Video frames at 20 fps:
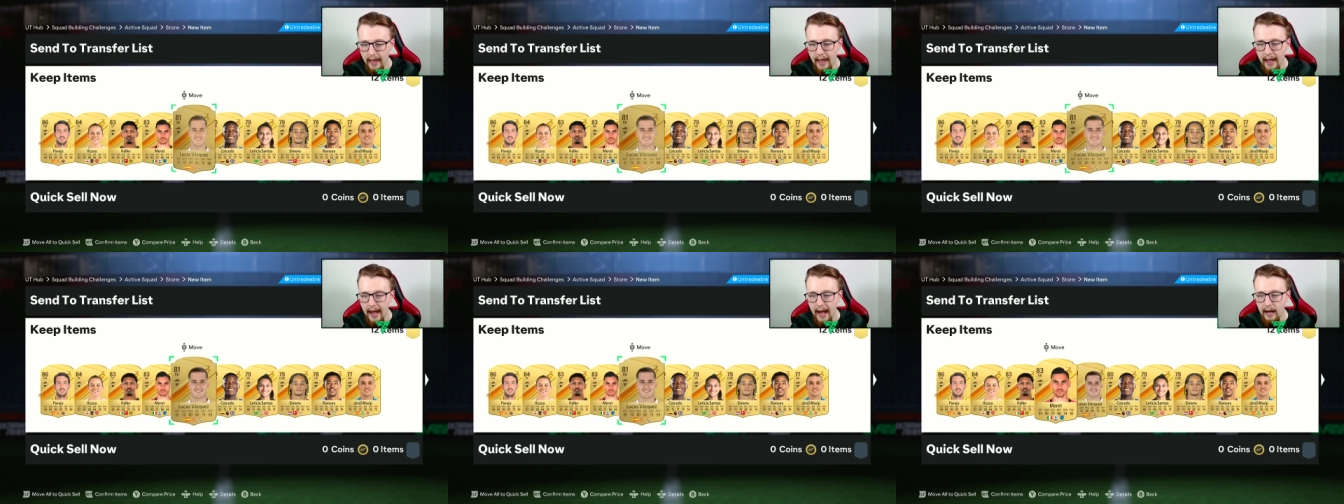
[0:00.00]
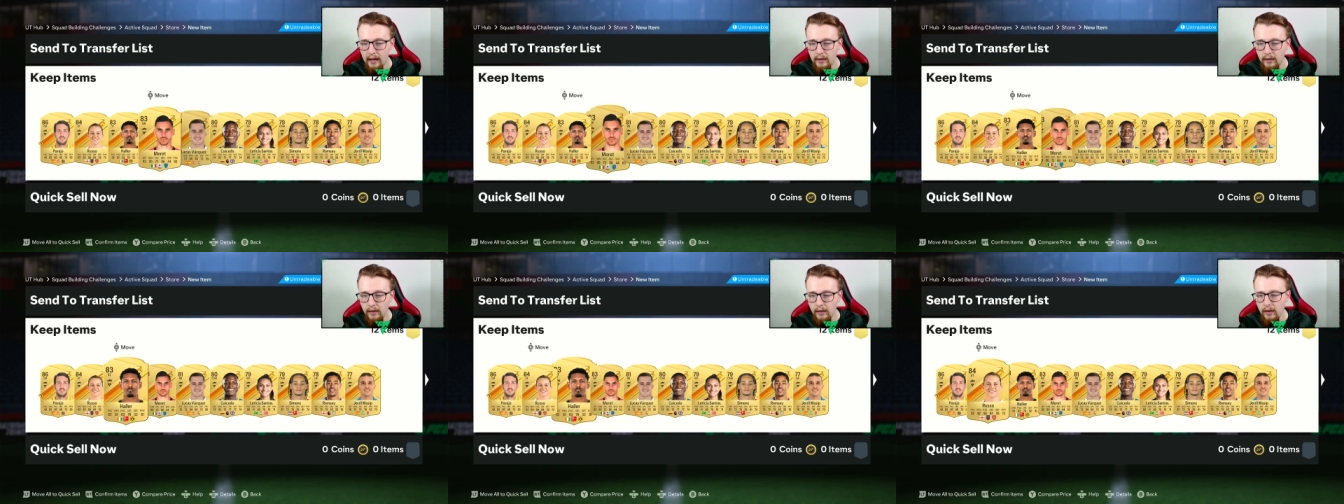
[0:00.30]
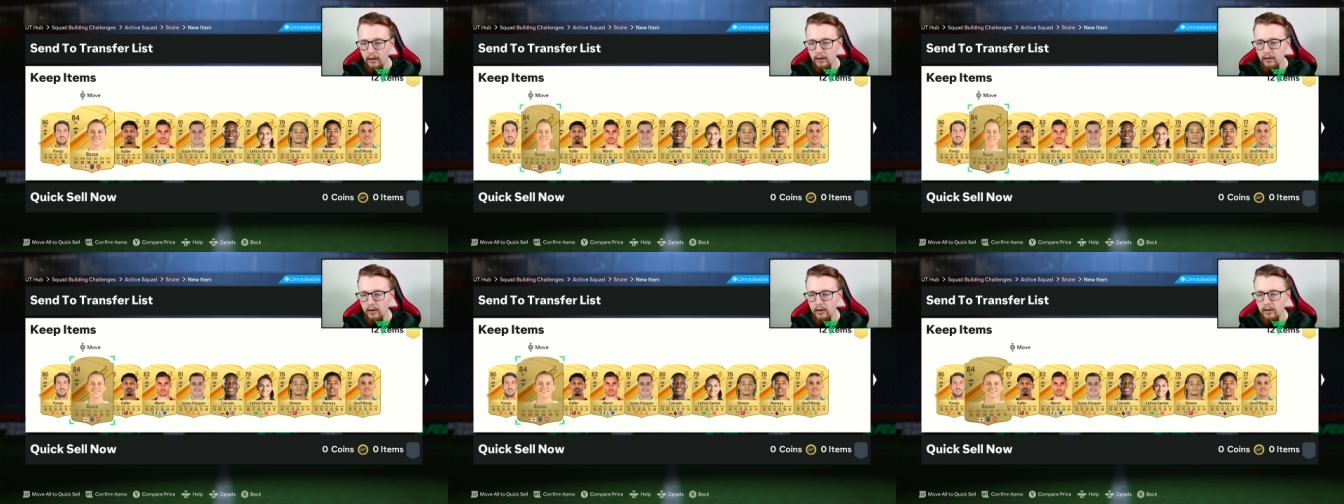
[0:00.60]
And a lot of
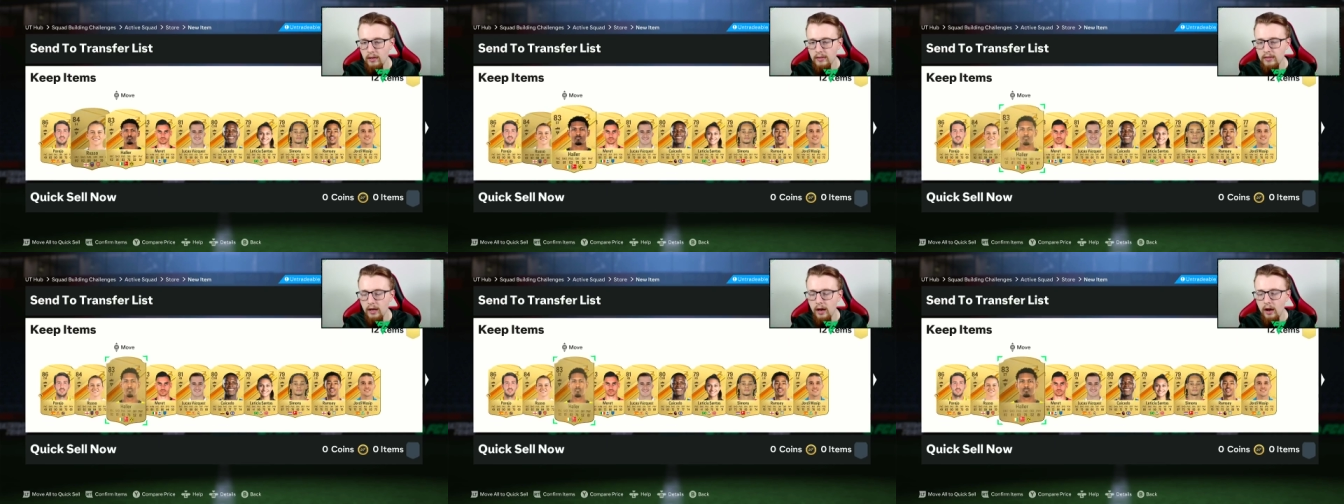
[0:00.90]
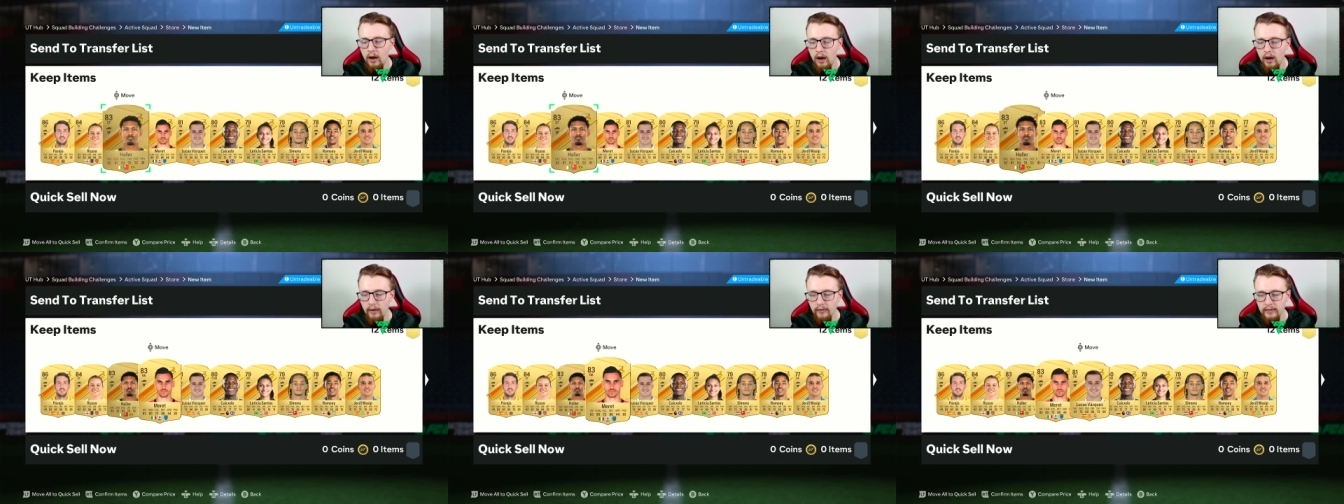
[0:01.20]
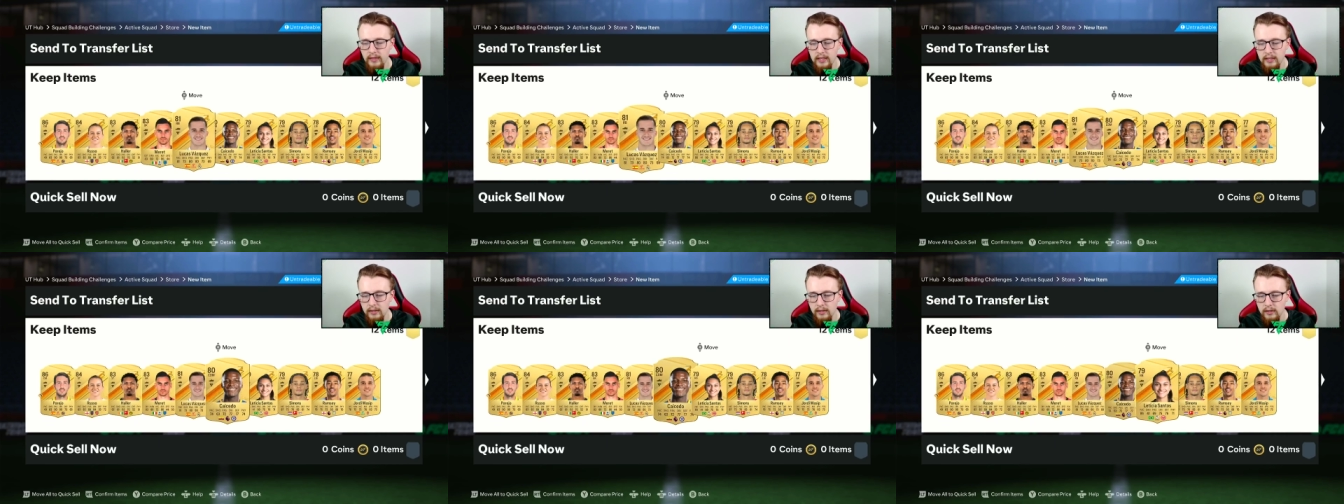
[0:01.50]
cards are half
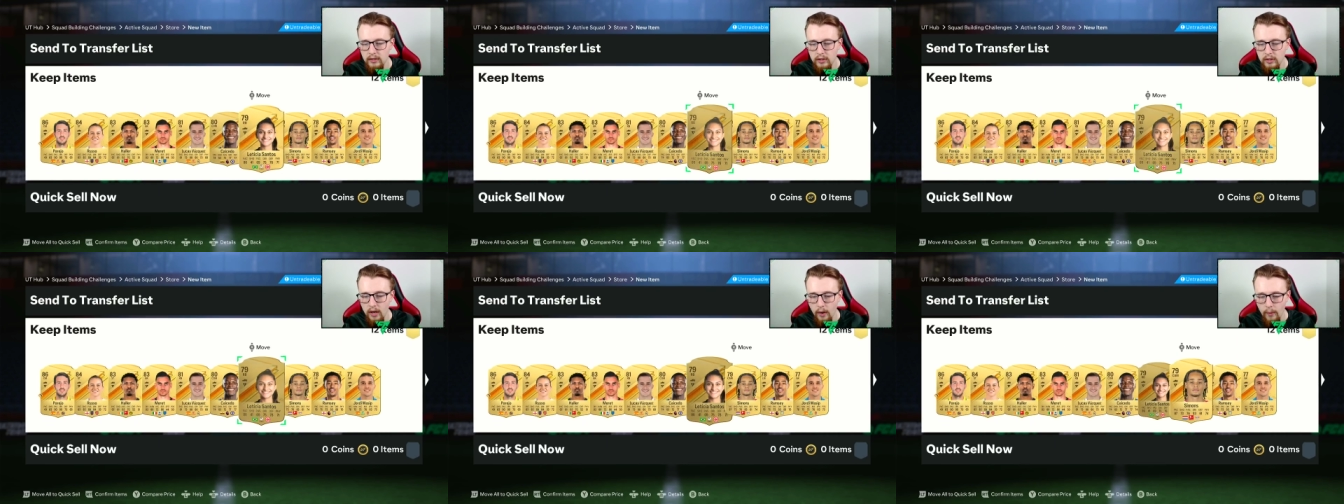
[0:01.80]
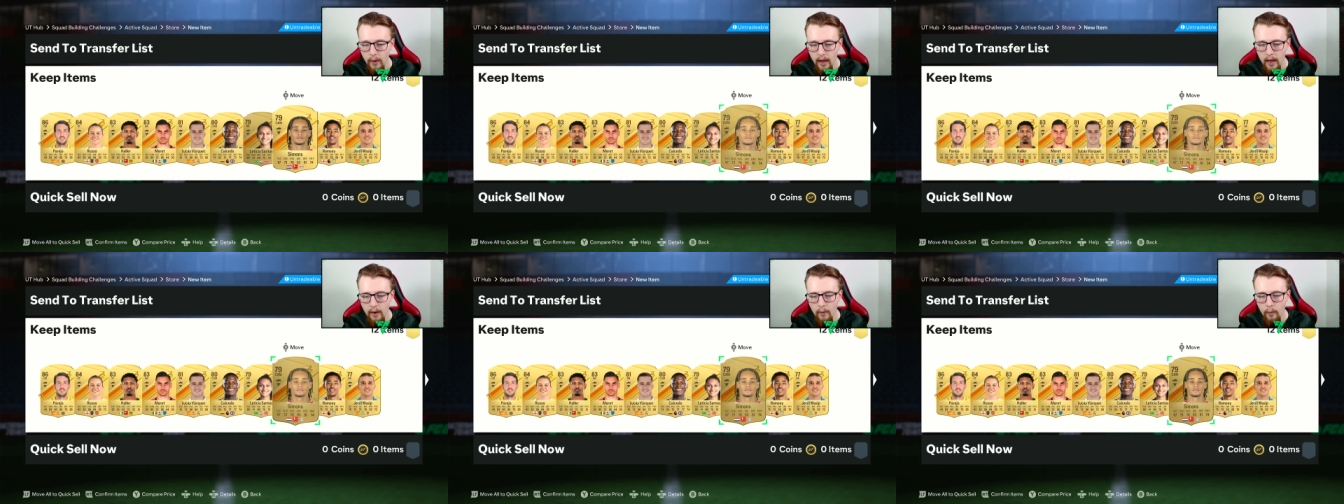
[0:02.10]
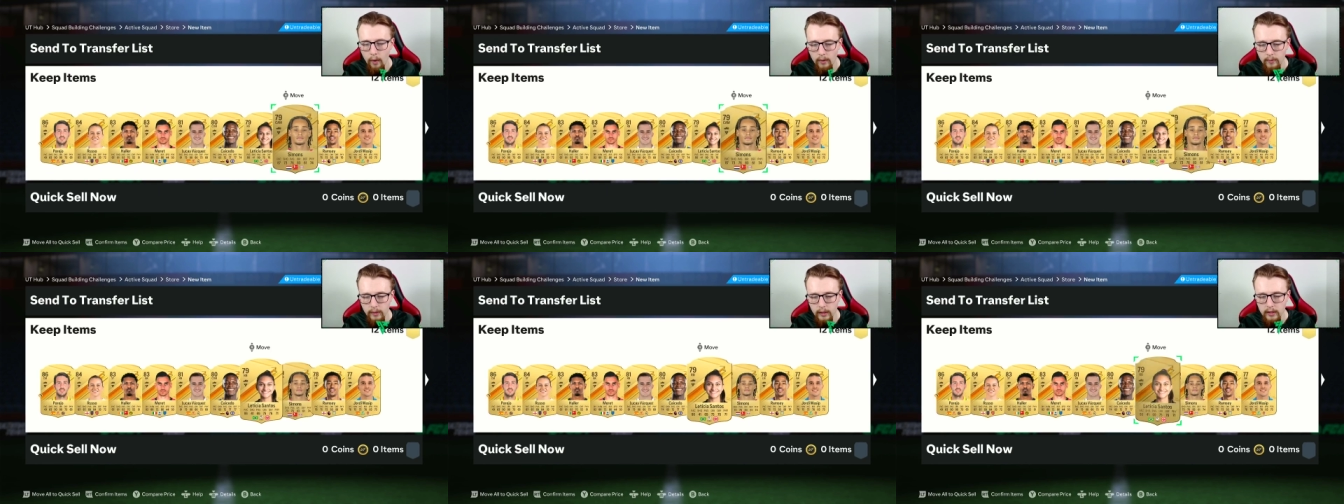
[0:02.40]
decent. So what
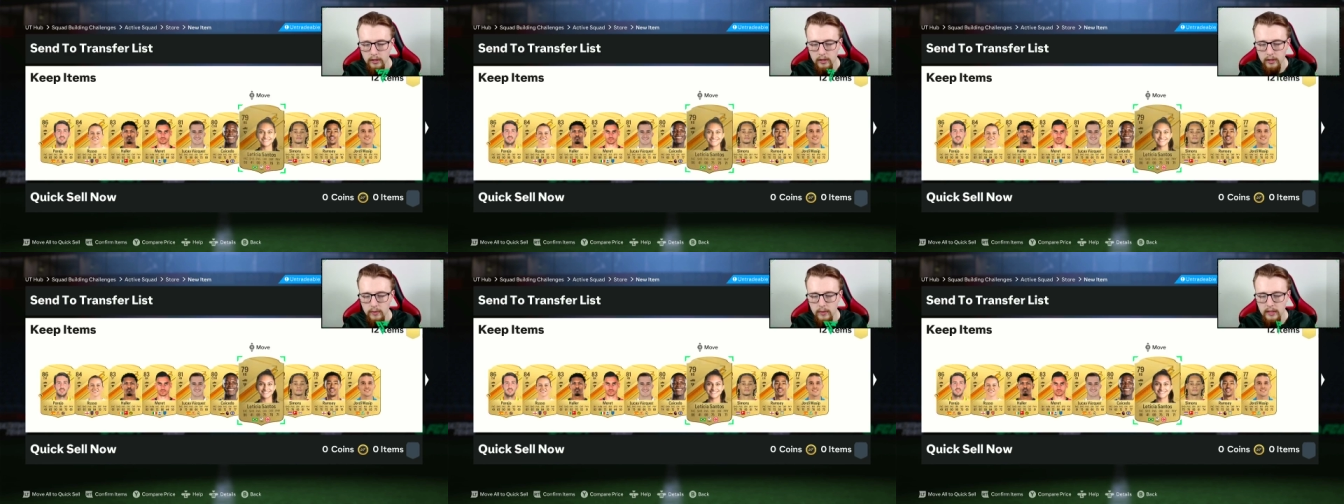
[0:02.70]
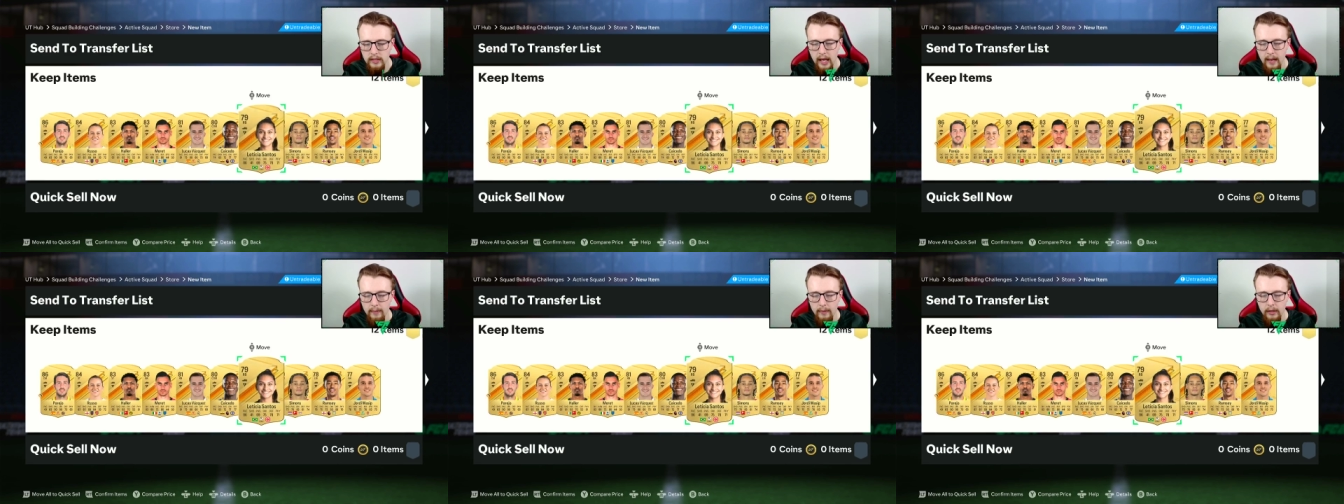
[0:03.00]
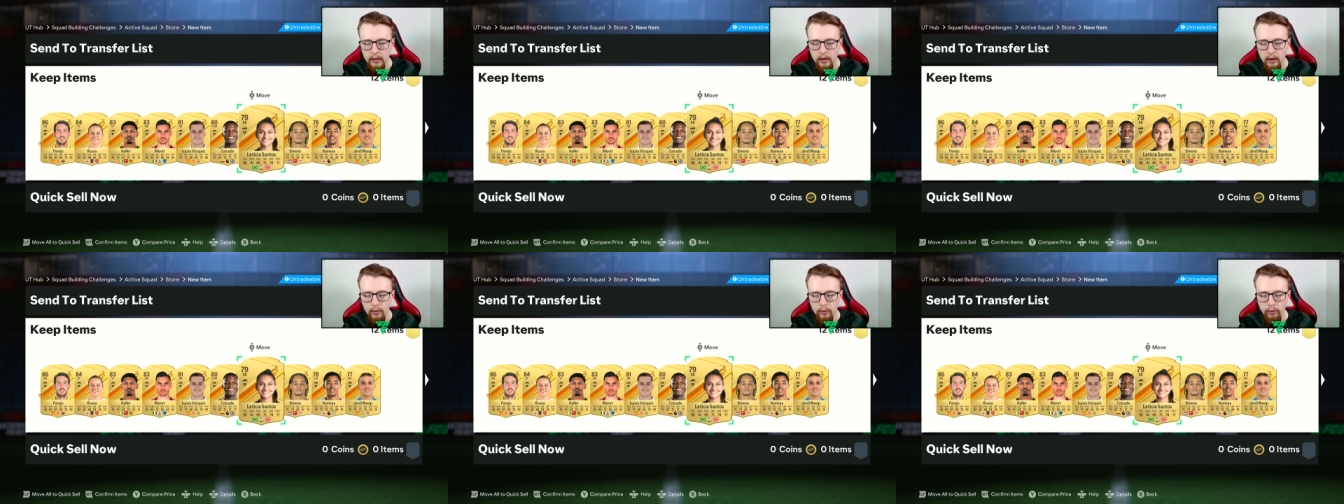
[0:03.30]
I'm going to do is I'm going to
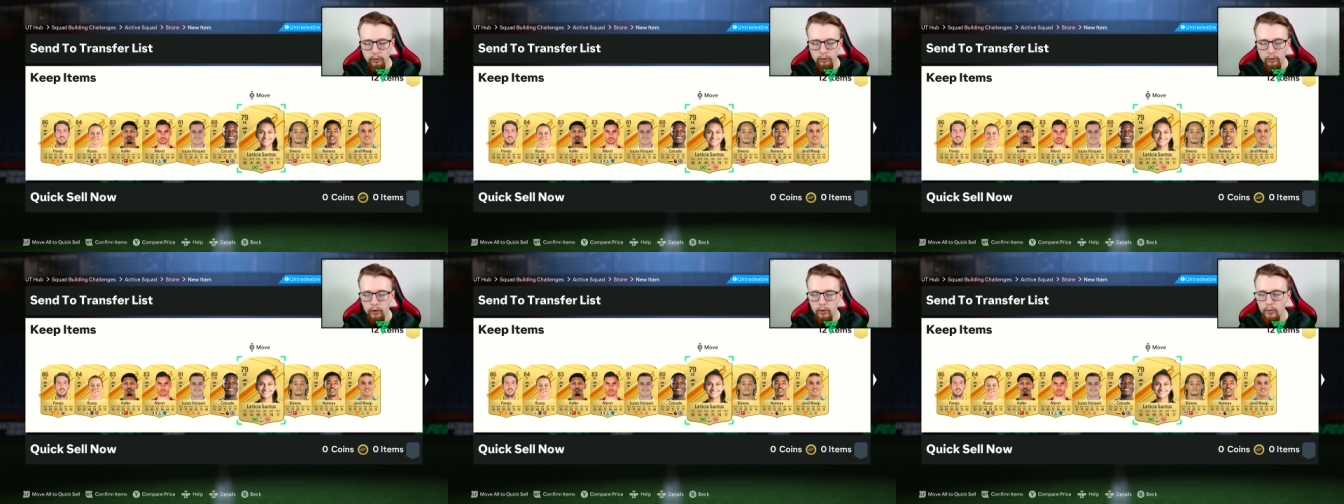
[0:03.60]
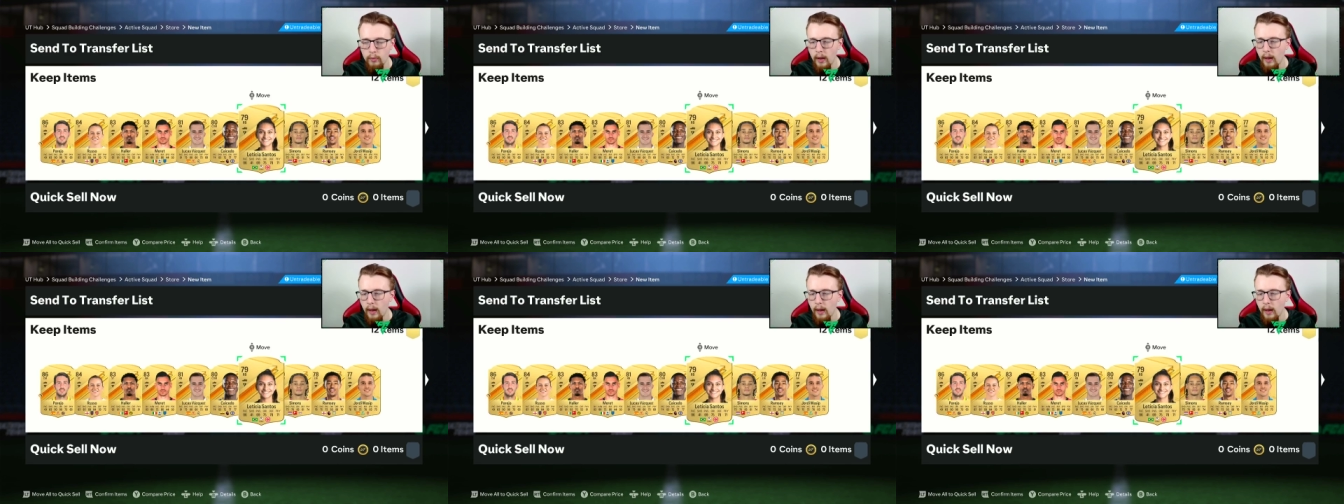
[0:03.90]
go through,